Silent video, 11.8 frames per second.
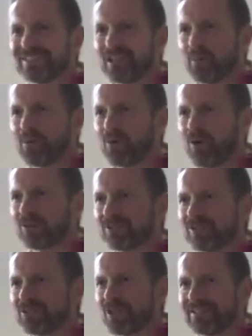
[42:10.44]
Are we all
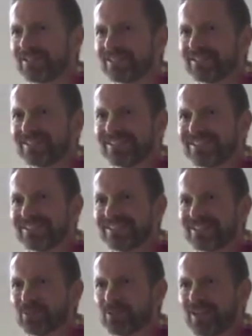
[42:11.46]
concentrating
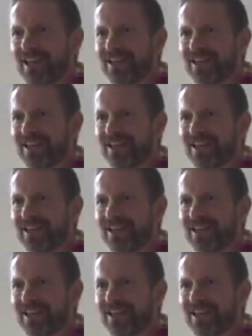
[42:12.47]
with